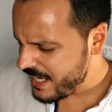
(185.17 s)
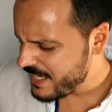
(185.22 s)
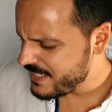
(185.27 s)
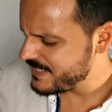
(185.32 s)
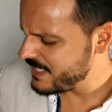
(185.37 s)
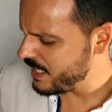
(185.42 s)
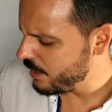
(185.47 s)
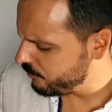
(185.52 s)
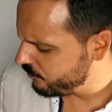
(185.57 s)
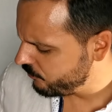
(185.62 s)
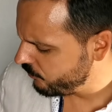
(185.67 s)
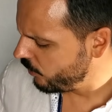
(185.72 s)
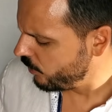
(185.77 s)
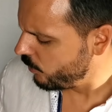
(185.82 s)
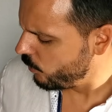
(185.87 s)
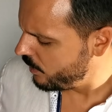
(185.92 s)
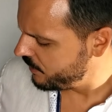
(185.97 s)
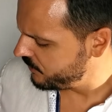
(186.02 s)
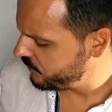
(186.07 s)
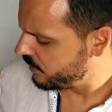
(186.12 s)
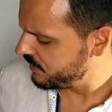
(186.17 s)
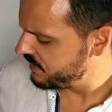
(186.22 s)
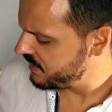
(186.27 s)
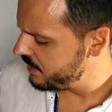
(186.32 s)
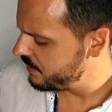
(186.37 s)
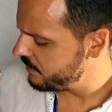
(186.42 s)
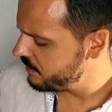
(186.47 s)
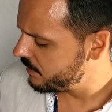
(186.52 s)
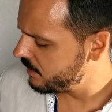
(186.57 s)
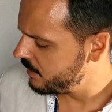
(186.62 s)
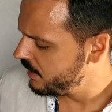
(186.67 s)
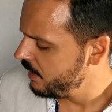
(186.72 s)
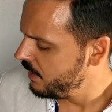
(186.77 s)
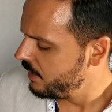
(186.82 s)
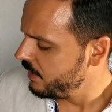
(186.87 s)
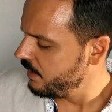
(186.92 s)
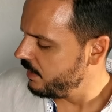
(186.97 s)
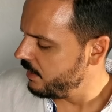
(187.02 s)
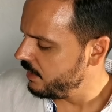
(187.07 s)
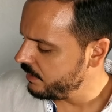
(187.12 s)
except for one or another,
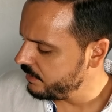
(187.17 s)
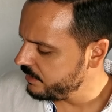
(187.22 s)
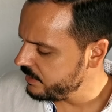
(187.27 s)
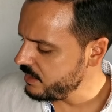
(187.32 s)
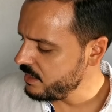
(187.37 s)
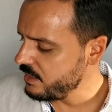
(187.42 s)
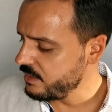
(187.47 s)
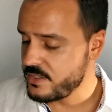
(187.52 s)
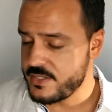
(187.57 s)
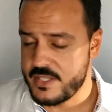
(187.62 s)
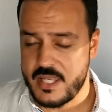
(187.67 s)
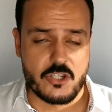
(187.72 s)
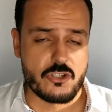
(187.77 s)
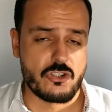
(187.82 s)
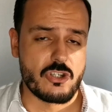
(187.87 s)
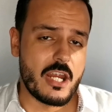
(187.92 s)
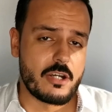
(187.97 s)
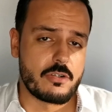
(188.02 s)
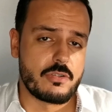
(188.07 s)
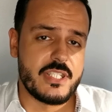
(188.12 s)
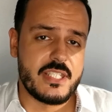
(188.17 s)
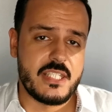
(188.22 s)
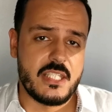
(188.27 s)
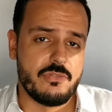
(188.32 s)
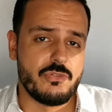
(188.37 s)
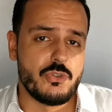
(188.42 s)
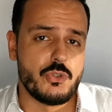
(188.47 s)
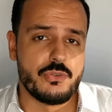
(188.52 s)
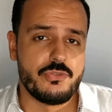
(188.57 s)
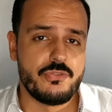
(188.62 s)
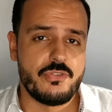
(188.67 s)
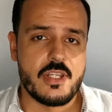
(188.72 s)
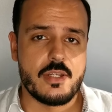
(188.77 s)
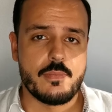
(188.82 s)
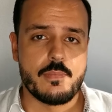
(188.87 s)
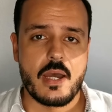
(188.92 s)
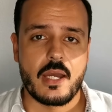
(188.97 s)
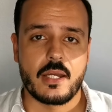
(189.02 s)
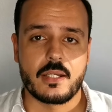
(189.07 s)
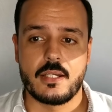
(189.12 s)
uh, the others actually I received good
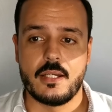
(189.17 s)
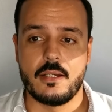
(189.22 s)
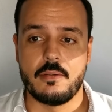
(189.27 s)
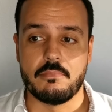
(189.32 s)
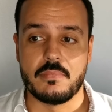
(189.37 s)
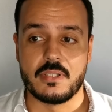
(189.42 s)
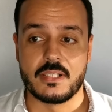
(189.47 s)
feedback,